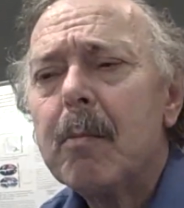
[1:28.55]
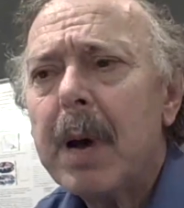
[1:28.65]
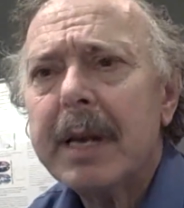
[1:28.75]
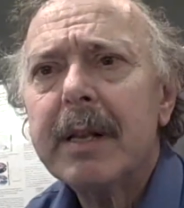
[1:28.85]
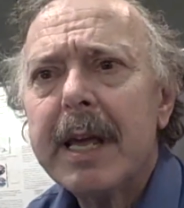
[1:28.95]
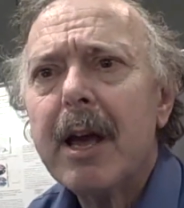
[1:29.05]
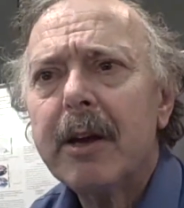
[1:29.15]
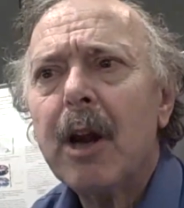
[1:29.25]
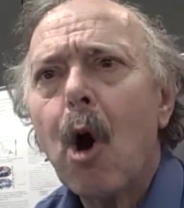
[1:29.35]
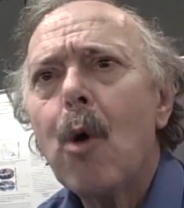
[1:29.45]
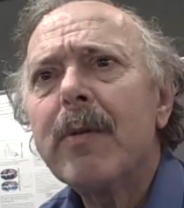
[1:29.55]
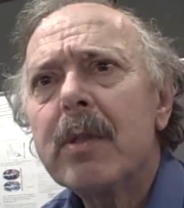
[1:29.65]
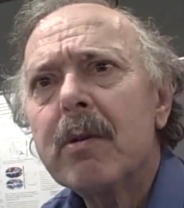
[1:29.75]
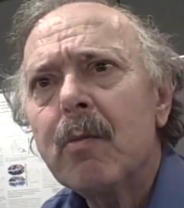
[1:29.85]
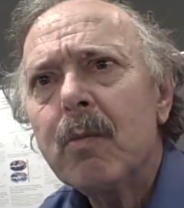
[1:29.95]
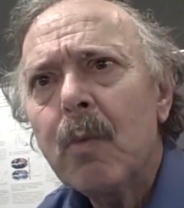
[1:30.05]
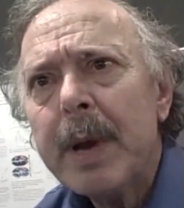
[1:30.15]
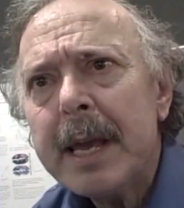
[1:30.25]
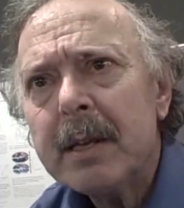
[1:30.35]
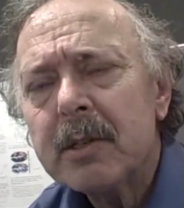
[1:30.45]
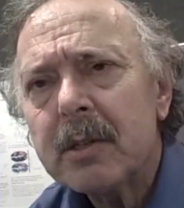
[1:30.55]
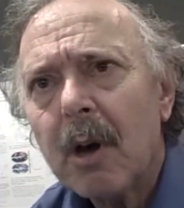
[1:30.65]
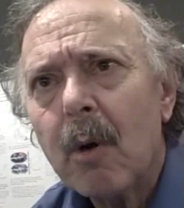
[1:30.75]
But, you know, over the weeks,